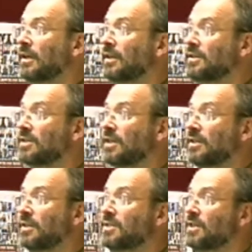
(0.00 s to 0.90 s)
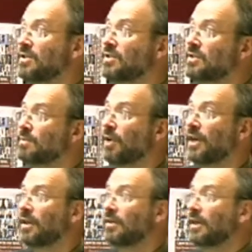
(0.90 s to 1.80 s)
and skill distinctions
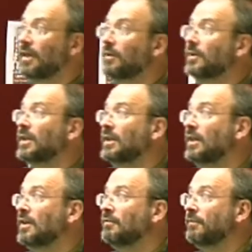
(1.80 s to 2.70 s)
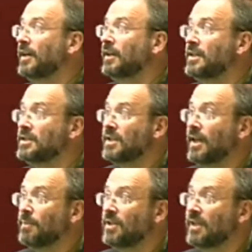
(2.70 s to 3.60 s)
breaking down. Finally,
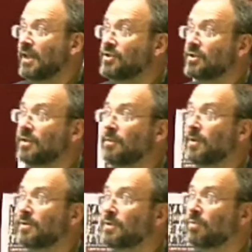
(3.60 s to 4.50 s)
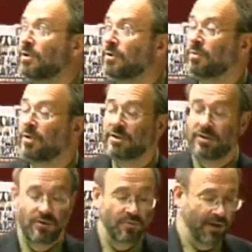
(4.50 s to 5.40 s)
segmentation in the post-World War
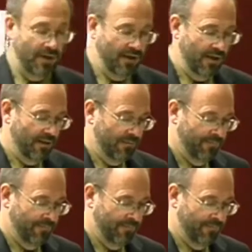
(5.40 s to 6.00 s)
II period.